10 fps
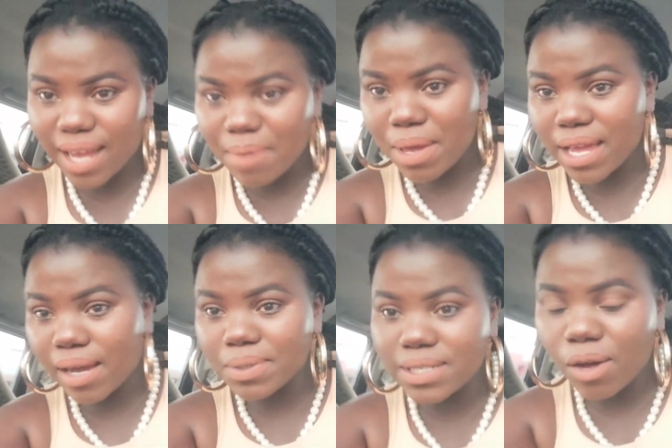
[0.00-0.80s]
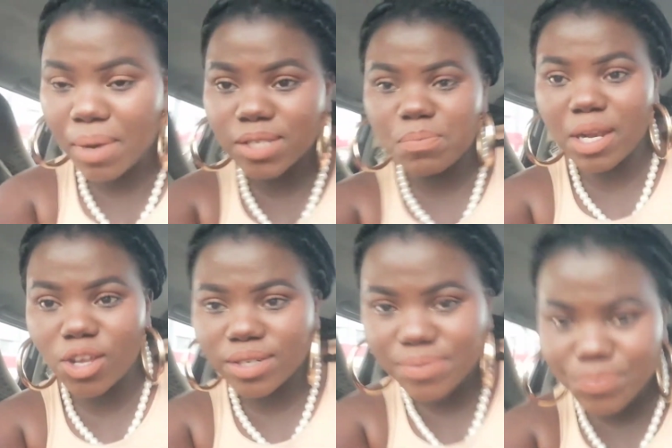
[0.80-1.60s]
car makeup is now my
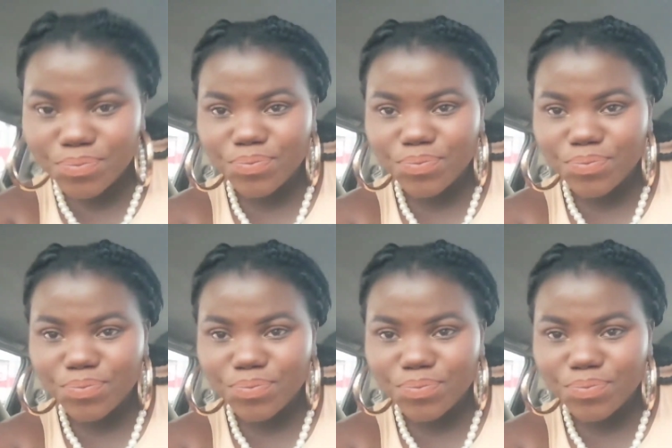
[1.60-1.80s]
spillion?